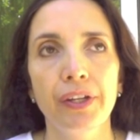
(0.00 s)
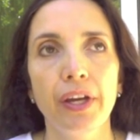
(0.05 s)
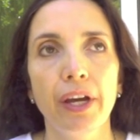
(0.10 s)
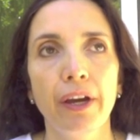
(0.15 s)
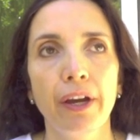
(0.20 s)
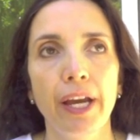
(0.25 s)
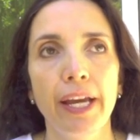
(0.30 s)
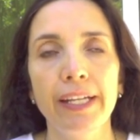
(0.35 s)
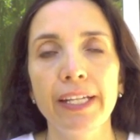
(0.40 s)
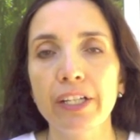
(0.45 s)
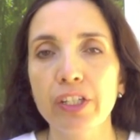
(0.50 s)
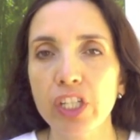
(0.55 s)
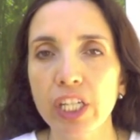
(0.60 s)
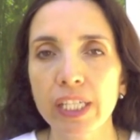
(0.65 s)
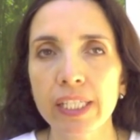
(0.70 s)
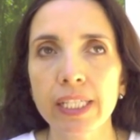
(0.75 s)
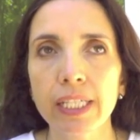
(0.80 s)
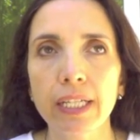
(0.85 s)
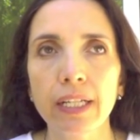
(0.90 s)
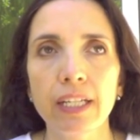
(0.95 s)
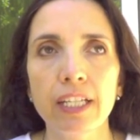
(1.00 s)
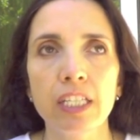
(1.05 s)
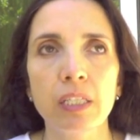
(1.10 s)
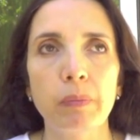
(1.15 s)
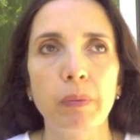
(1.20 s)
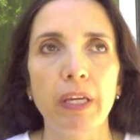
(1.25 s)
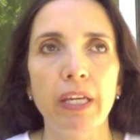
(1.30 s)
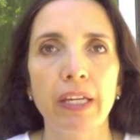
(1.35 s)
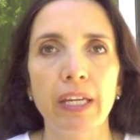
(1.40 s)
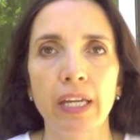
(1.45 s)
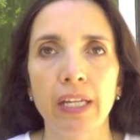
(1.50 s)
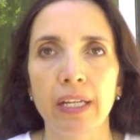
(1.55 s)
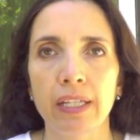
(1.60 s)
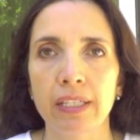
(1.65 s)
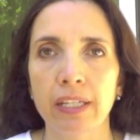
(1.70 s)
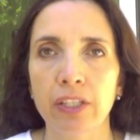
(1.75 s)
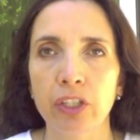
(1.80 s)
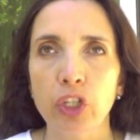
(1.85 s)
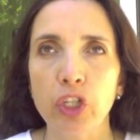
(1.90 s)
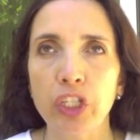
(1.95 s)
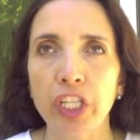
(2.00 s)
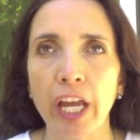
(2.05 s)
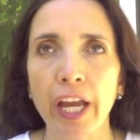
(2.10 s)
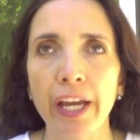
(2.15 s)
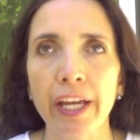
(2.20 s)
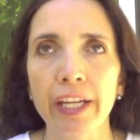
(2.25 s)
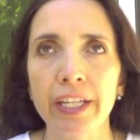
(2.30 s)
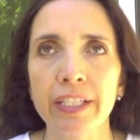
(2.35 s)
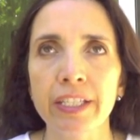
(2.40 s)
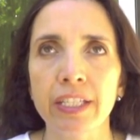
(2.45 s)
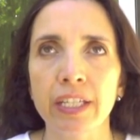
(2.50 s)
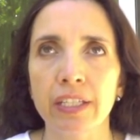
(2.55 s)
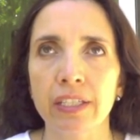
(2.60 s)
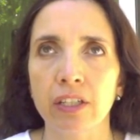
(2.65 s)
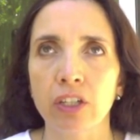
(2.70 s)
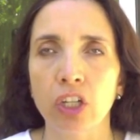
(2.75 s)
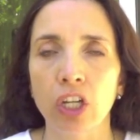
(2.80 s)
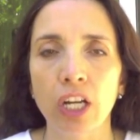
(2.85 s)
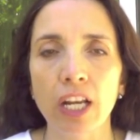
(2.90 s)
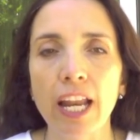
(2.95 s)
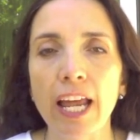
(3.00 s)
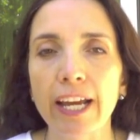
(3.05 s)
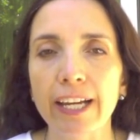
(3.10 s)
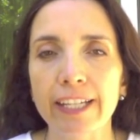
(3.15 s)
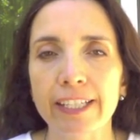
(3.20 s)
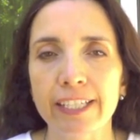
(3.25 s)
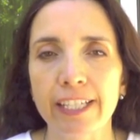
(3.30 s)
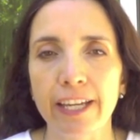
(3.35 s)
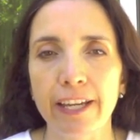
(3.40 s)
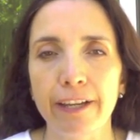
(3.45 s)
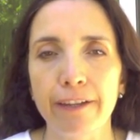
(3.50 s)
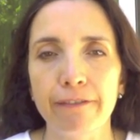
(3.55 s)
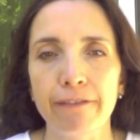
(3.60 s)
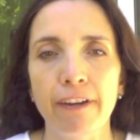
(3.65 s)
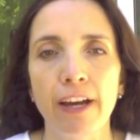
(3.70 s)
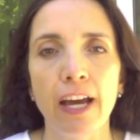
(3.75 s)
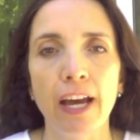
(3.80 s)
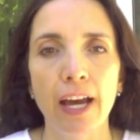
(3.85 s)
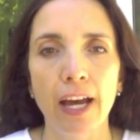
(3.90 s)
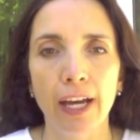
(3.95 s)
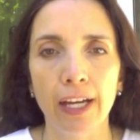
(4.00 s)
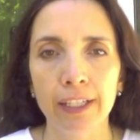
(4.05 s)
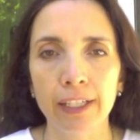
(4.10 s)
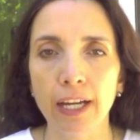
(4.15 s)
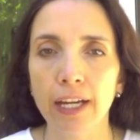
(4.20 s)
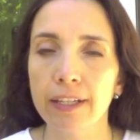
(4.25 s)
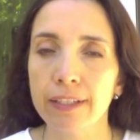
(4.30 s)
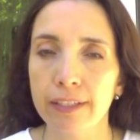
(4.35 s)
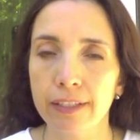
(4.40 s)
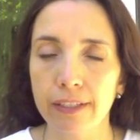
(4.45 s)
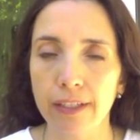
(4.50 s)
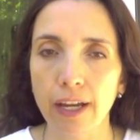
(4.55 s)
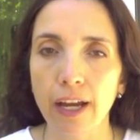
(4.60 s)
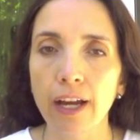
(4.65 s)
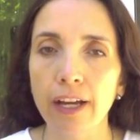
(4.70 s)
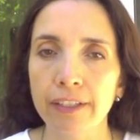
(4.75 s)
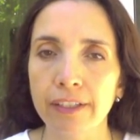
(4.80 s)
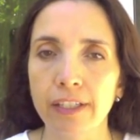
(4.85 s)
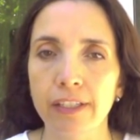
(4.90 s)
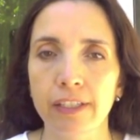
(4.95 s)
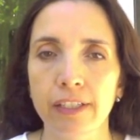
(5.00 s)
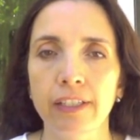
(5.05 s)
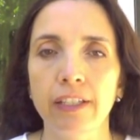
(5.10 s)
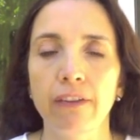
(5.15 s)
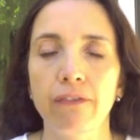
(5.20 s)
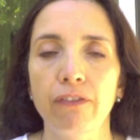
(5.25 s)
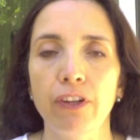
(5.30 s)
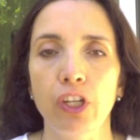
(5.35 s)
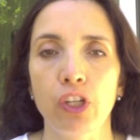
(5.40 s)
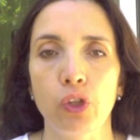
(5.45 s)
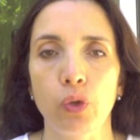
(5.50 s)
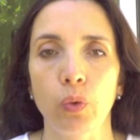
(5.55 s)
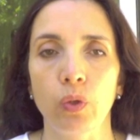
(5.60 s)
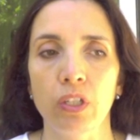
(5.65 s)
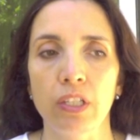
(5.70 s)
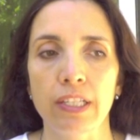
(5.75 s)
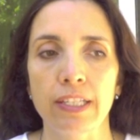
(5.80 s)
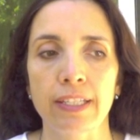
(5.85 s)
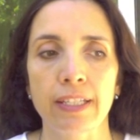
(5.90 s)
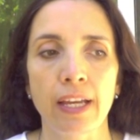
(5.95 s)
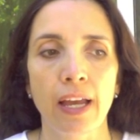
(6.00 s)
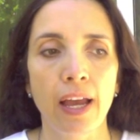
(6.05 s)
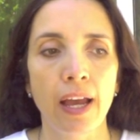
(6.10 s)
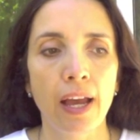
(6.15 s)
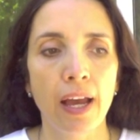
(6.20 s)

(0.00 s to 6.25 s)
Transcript: Uh, energetically speaking, as a society, as a collective, and as us as individuals.